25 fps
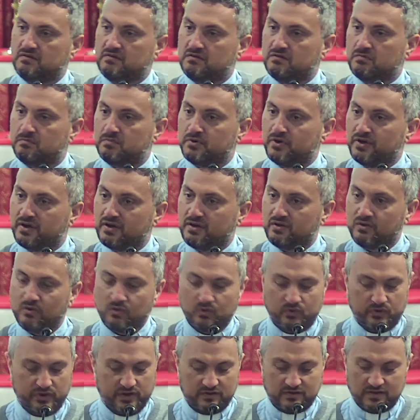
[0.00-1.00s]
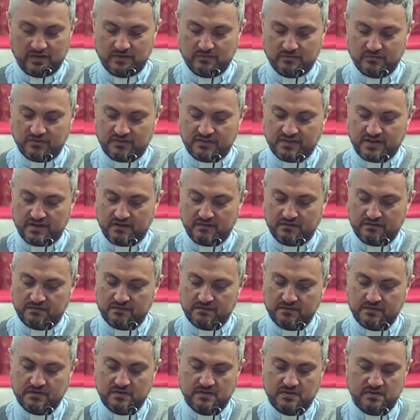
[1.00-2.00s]
to bring glory to himself,
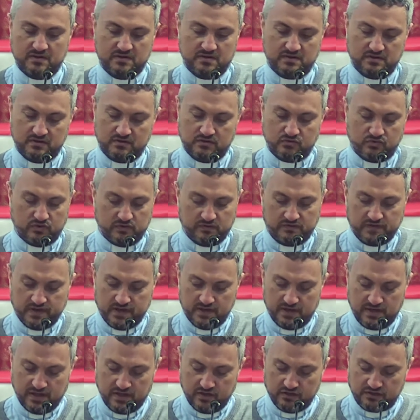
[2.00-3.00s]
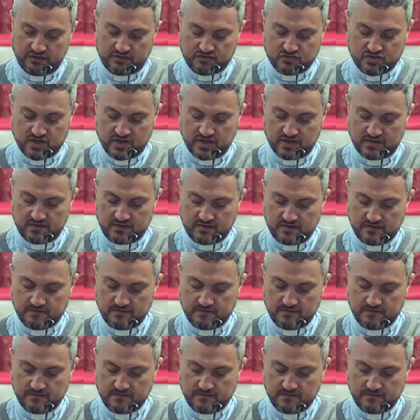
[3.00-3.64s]
to reveal his strength.